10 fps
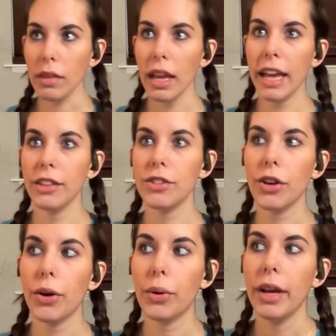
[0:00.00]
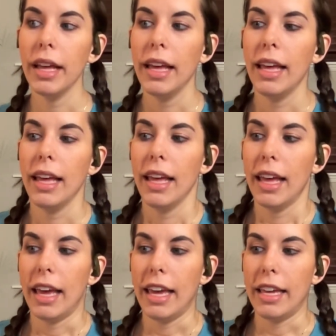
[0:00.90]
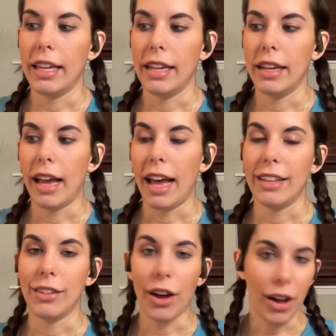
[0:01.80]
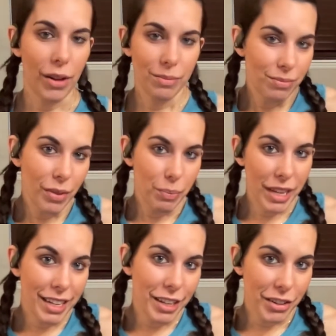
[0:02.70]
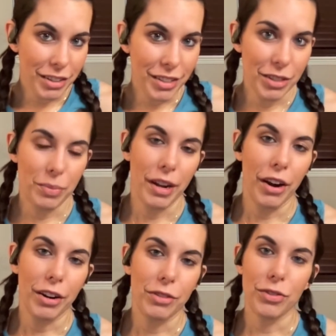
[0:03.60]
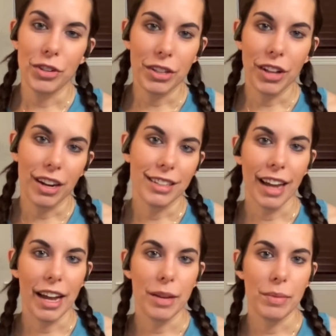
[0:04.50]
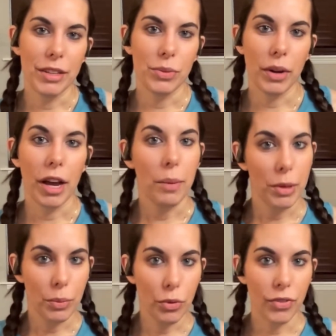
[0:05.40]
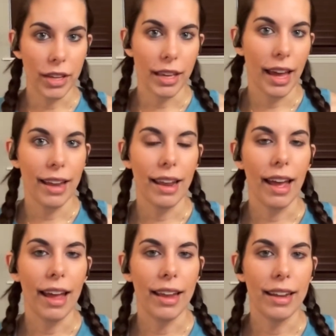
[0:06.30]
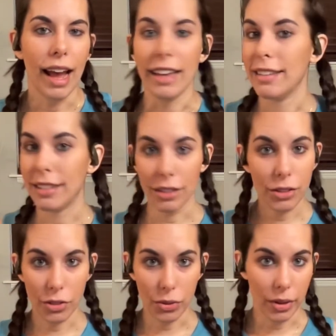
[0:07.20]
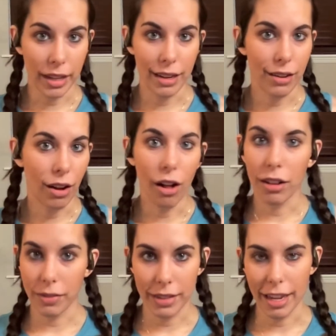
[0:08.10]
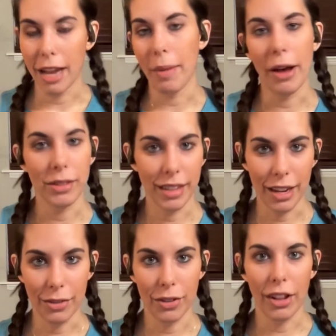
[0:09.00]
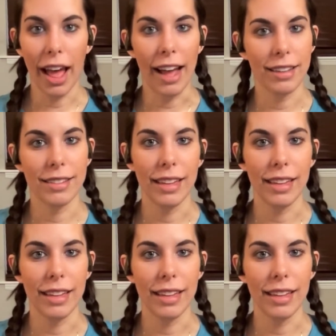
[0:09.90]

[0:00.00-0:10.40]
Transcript: And so it has been near and dear to my heart for a long time. It's what got me moving again. And I still do it all of the time outside of class.